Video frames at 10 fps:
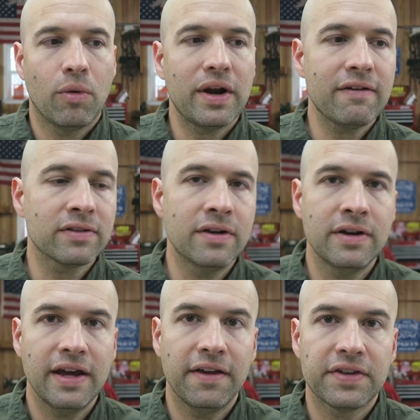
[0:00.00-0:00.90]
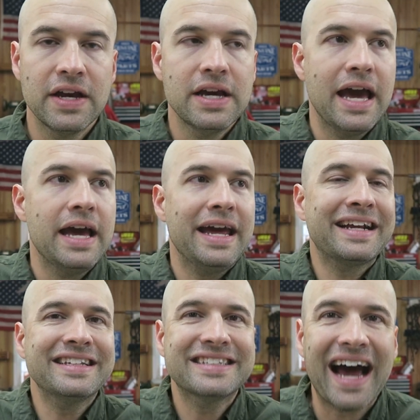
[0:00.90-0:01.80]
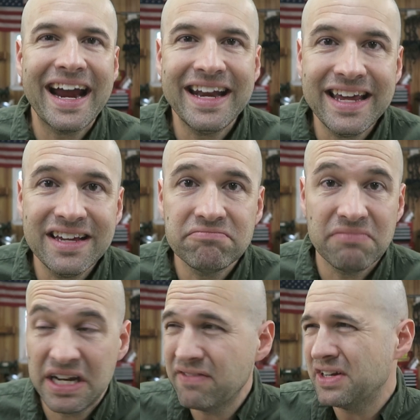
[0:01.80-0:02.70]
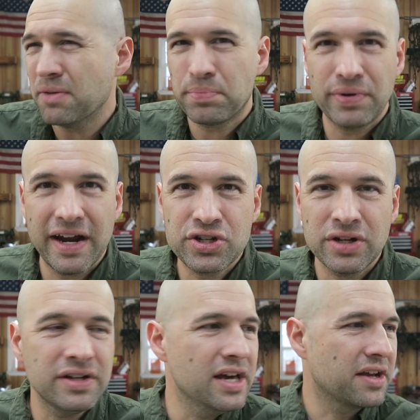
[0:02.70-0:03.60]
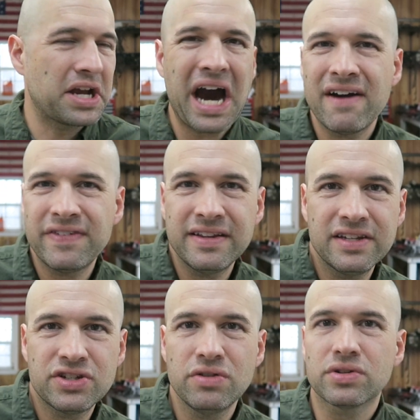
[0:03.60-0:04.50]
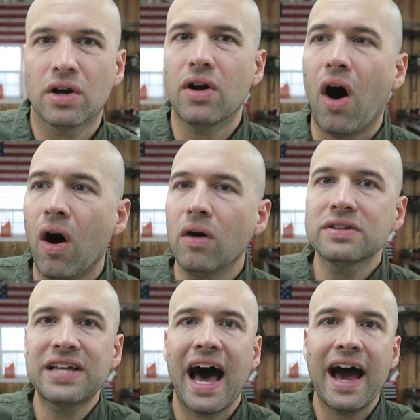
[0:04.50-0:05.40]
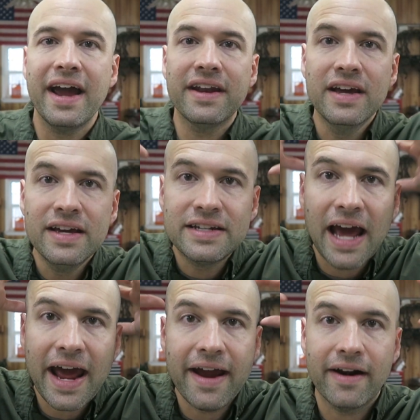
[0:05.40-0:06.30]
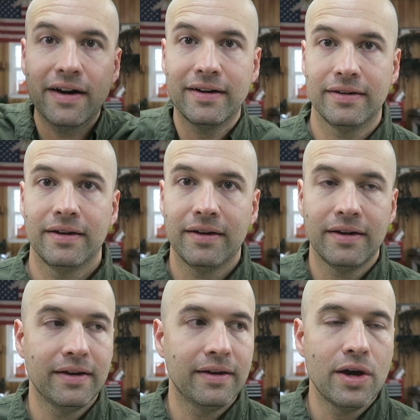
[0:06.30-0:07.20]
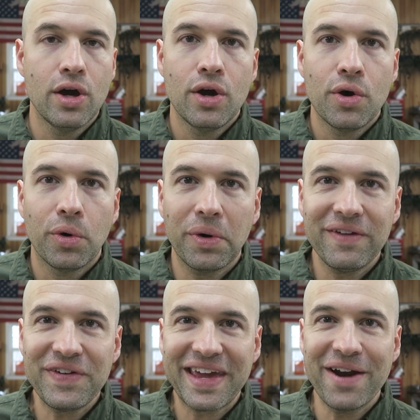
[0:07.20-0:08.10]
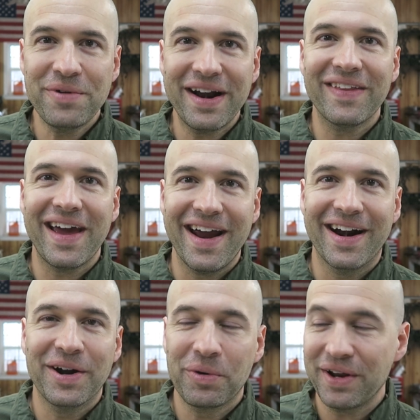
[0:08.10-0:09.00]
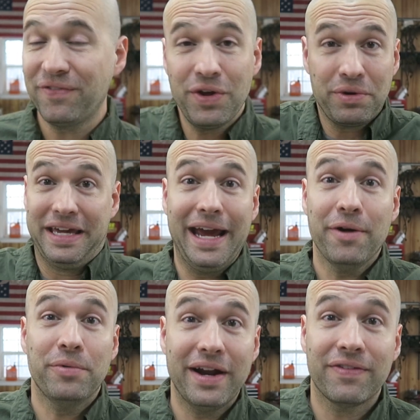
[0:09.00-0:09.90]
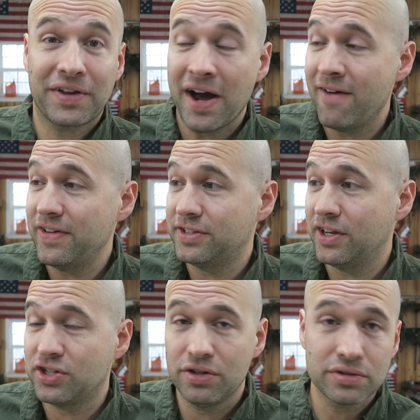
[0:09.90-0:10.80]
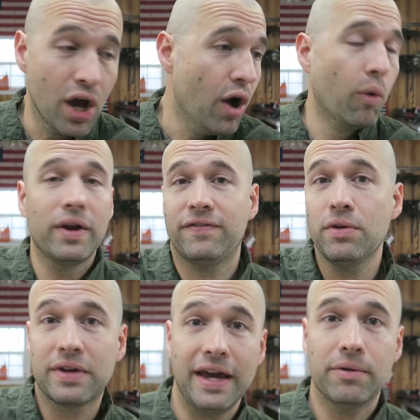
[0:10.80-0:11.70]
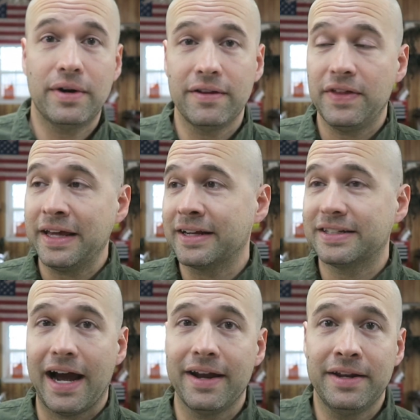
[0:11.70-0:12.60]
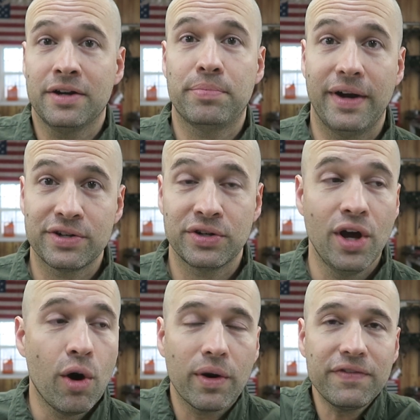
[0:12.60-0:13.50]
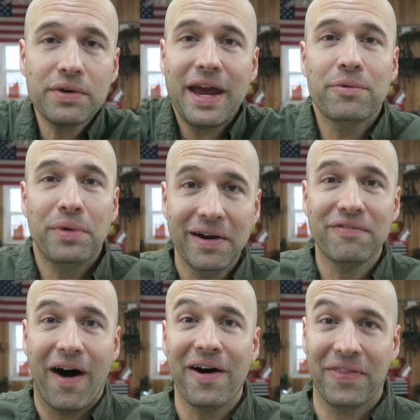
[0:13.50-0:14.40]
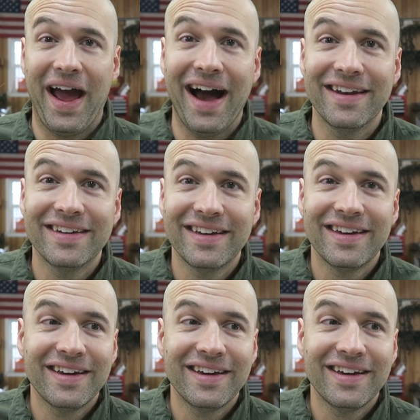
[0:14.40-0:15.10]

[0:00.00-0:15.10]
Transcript: what I've learned is anxiety and even depression, confidence issues are all tied to hair. Well, what if you get rid of the hair? What if you get rid of the confidence issues? What if you get rid of the anxiety and depression? What if you get rid of all that?